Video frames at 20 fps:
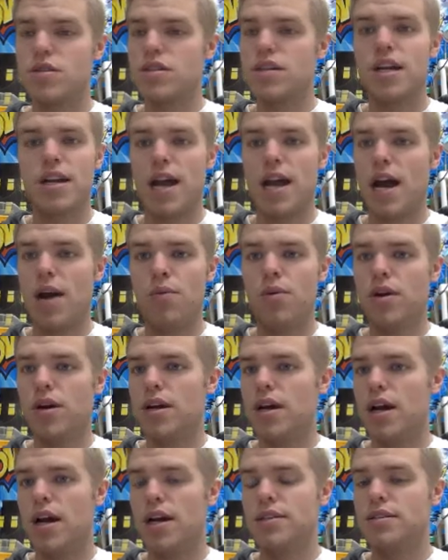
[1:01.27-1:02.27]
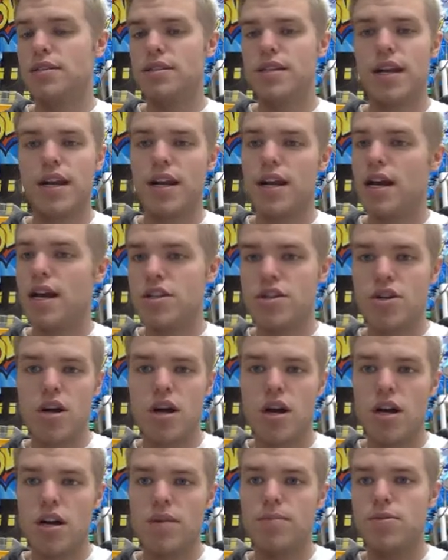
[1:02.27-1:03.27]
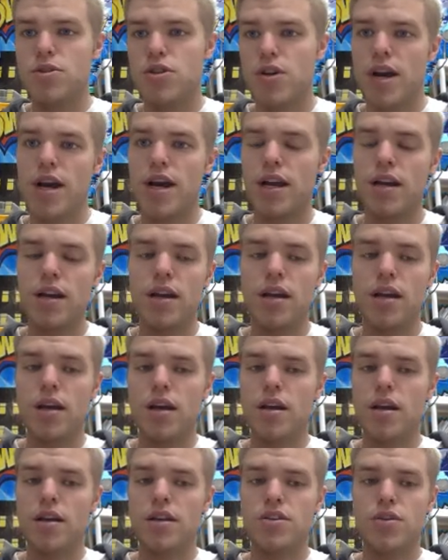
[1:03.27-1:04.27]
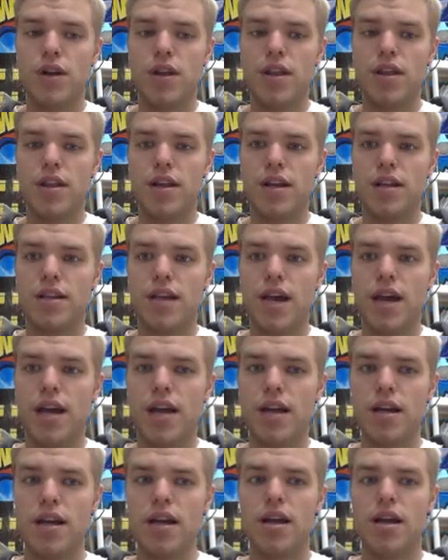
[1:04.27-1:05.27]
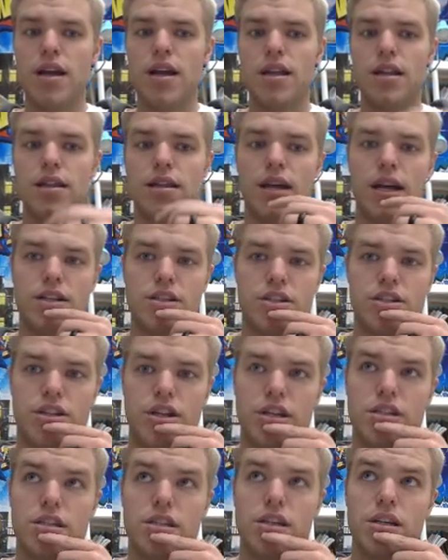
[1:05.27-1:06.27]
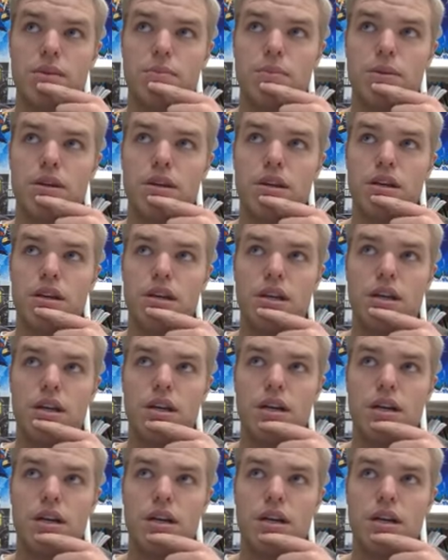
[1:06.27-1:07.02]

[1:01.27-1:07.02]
cannot work on. They cannot draw on, drag, do anything like that. That's just going to be